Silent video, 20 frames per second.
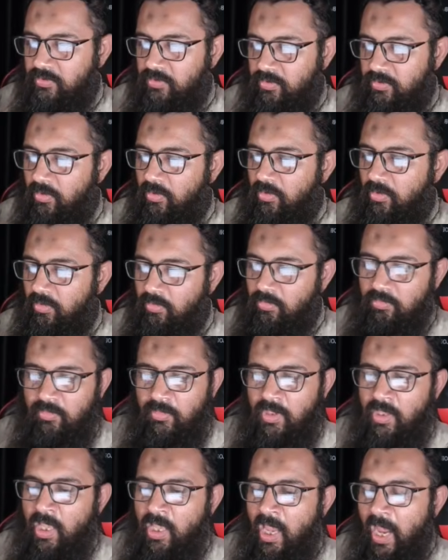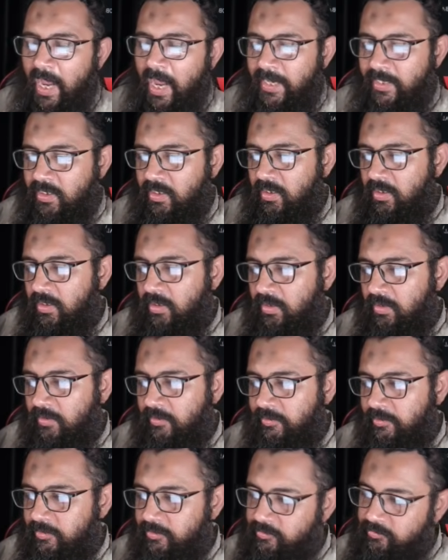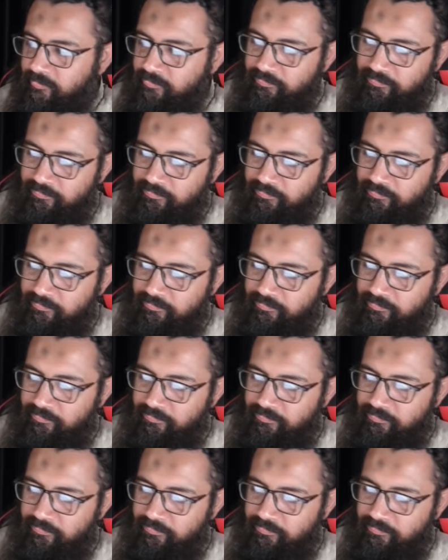So I think